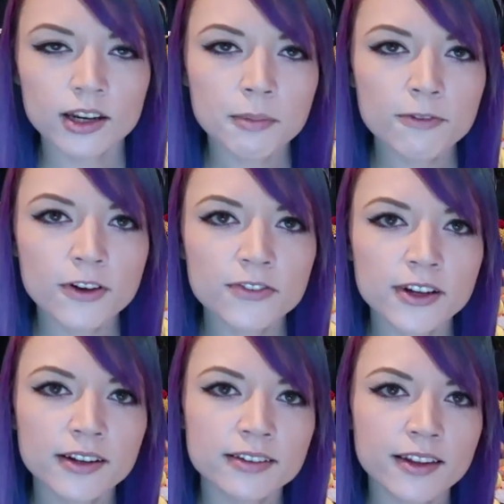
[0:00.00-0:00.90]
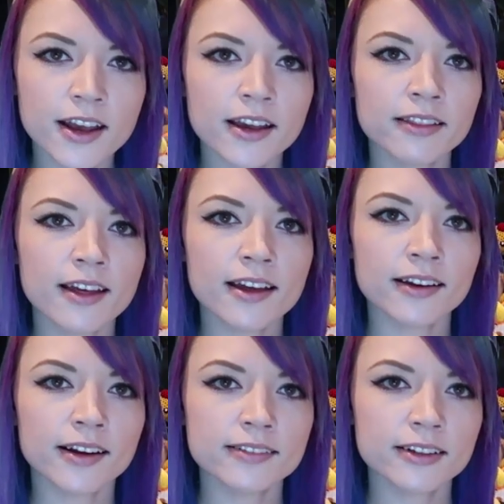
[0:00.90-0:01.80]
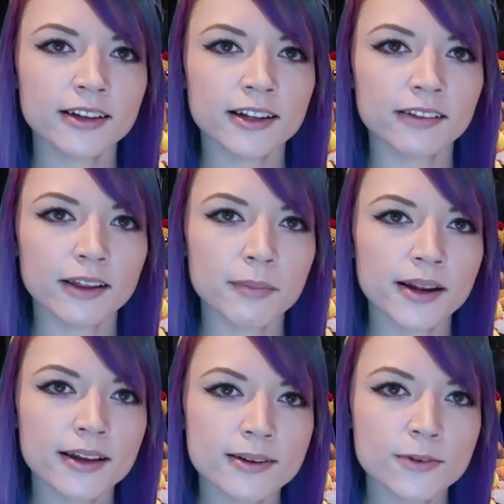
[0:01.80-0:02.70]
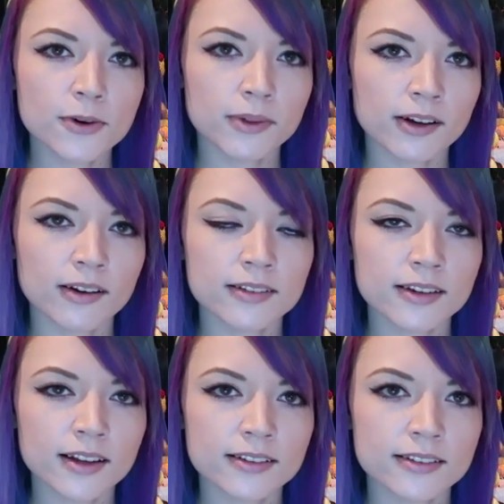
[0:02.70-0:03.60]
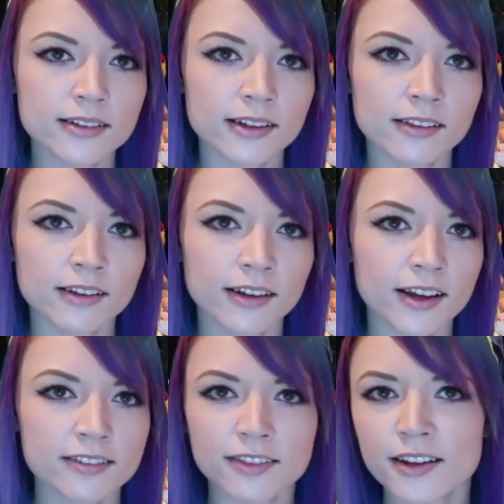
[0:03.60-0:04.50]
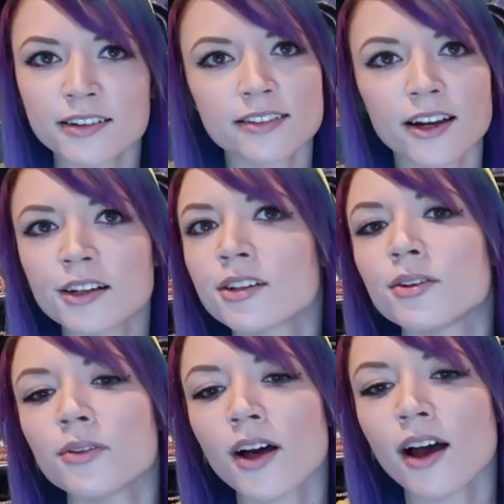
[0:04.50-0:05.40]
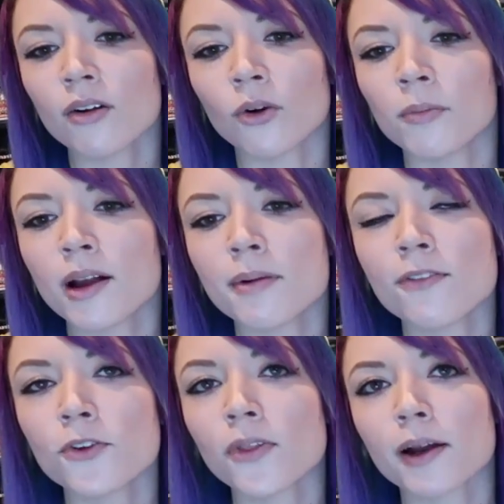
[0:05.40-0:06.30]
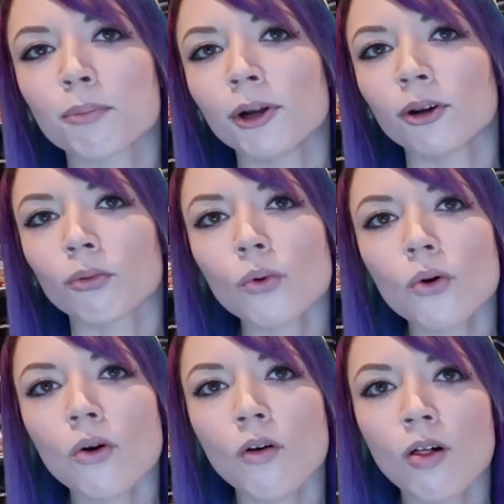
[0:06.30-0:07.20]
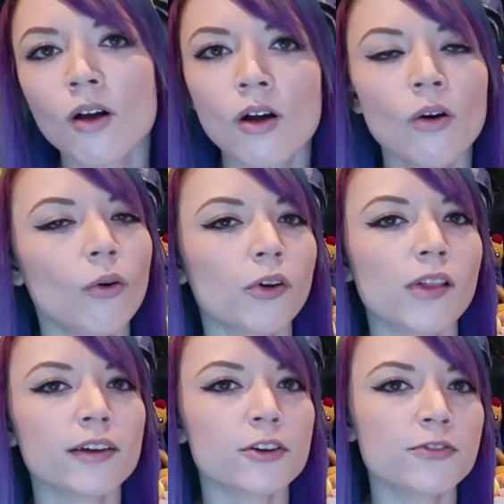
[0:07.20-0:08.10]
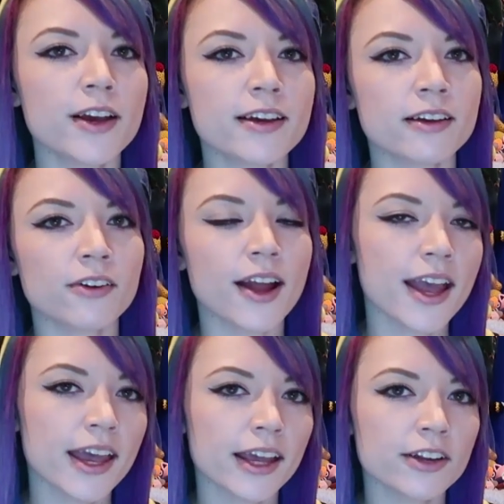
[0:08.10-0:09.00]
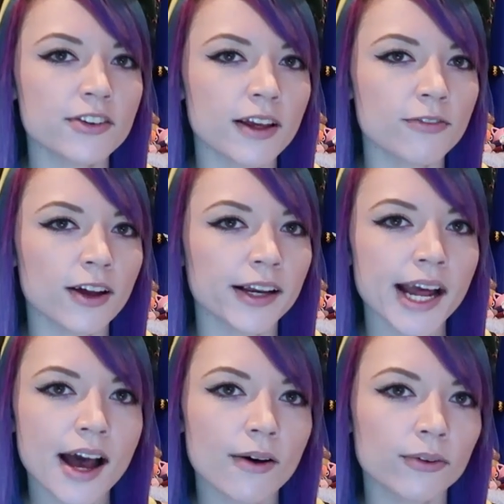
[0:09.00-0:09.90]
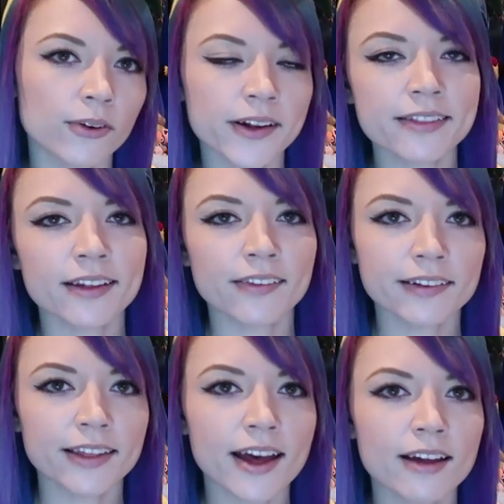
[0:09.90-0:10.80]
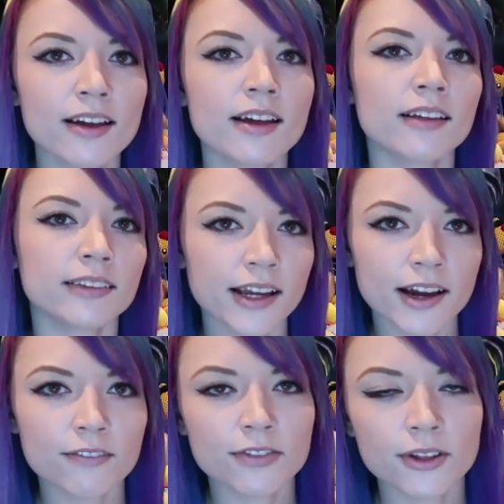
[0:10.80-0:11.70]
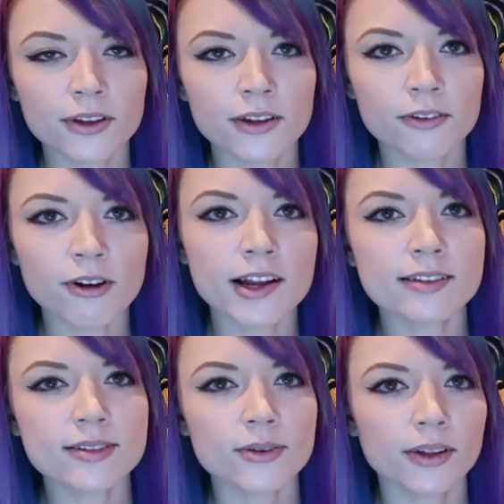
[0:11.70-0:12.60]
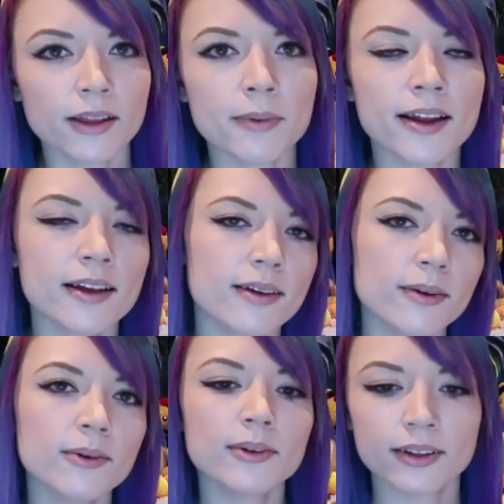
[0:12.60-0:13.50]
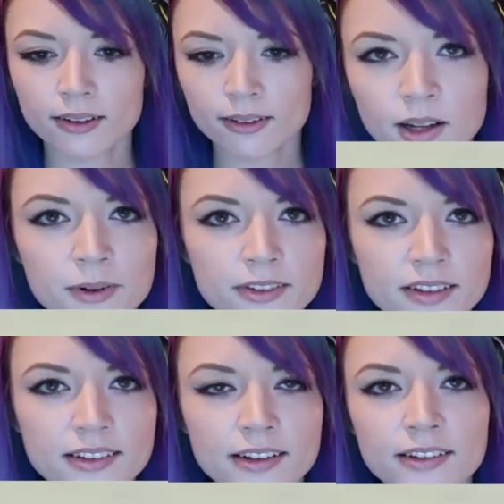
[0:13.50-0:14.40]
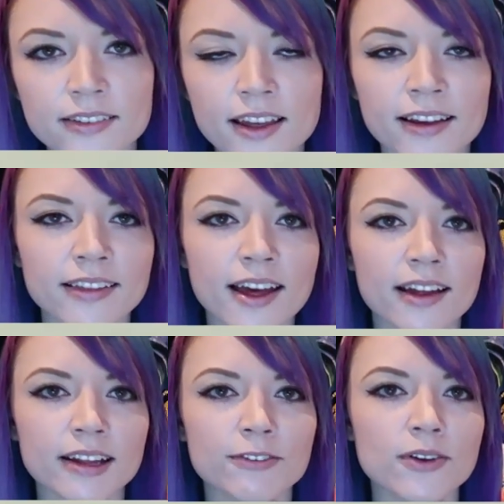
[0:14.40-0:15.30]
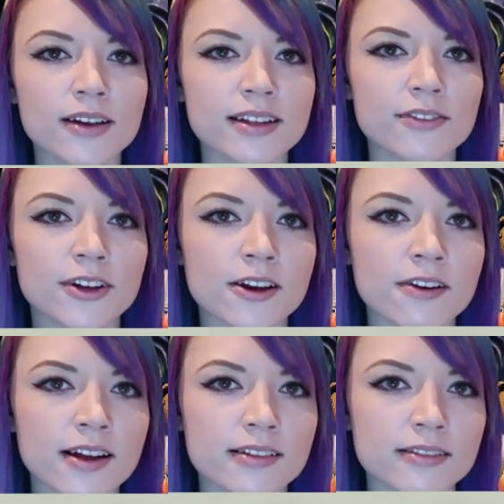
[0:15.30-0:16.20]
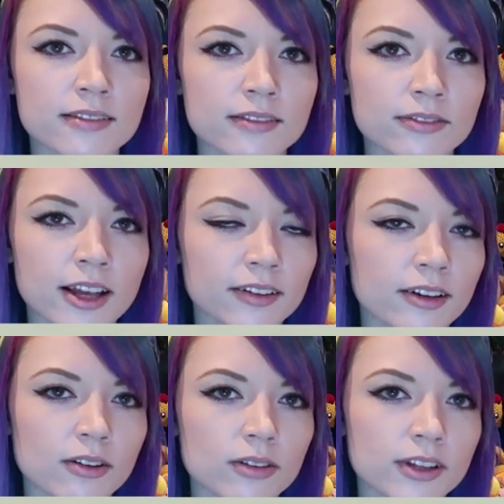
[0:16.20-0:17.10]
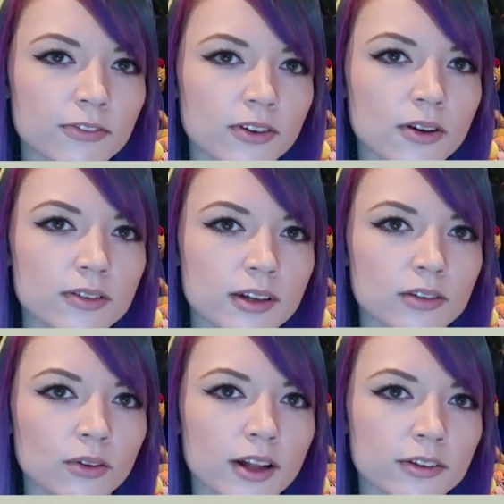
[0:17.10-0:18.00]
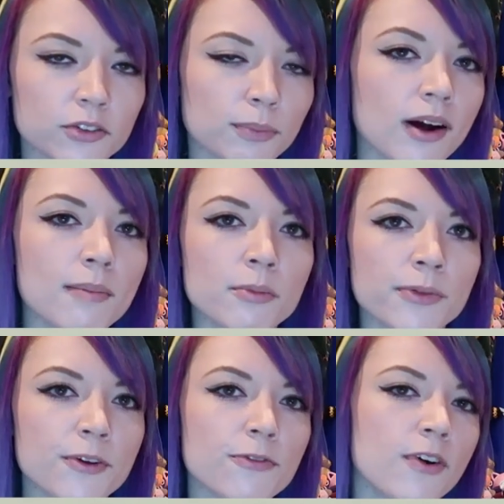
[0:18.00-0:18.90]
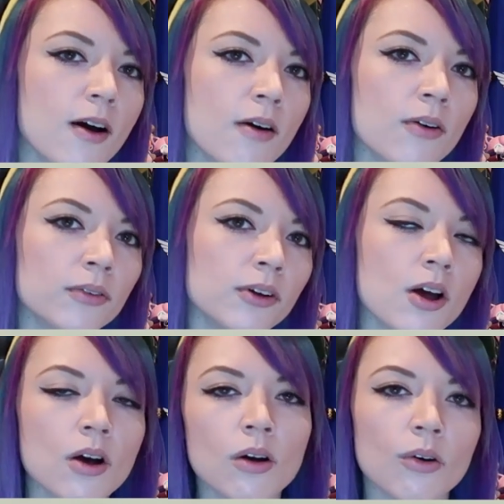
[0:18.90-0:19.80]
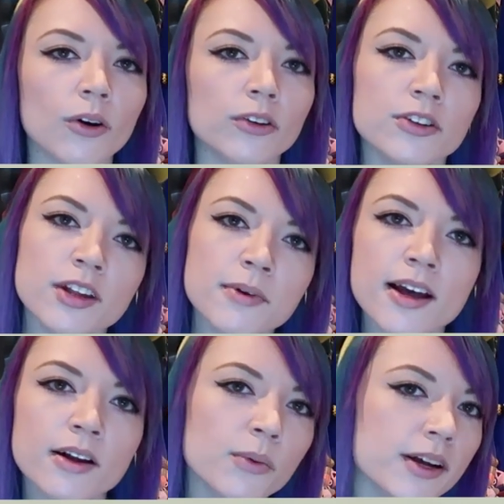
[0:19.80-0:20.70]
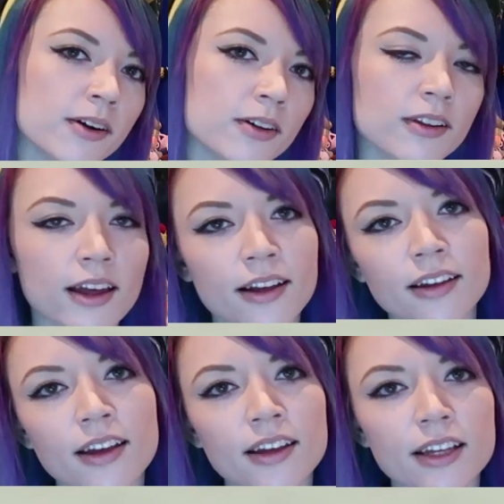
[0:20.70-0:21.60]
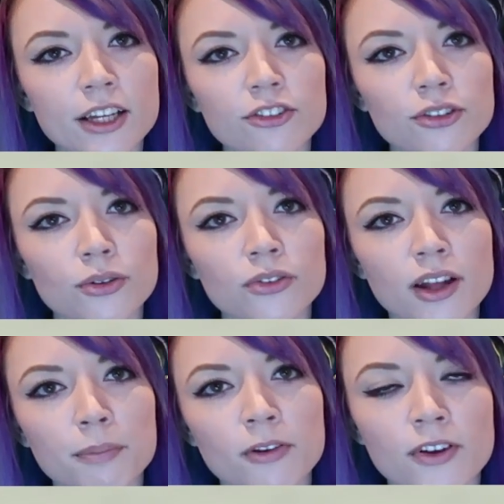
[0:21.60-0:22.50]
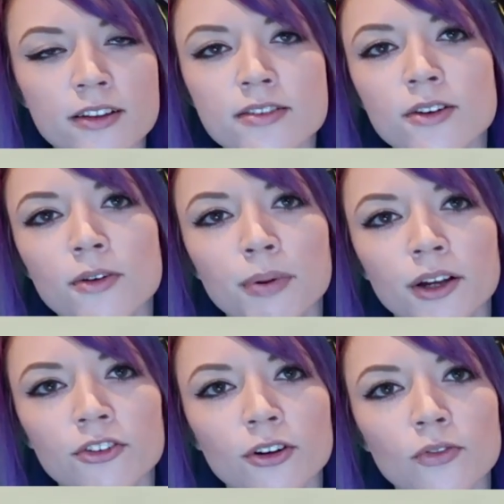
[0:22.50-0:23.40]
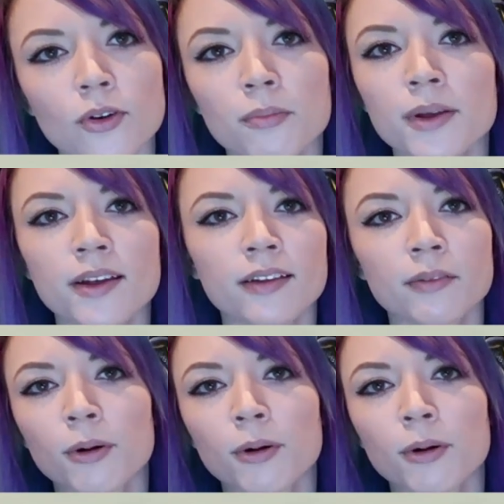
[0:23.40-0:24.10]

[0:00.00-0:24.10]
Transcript: Number 15 is saying that Niantic can eliminate you from the contest in the case that they decide to do that, or maybe if you like break a rule or like you're faking your age and they find out or anything like that, they have the rights to eliminate you. Number 16 is saying that if you guys have internet technical difficulties or like there's a problem with your phone or there's some kind of weird like issues that prevents your picture from being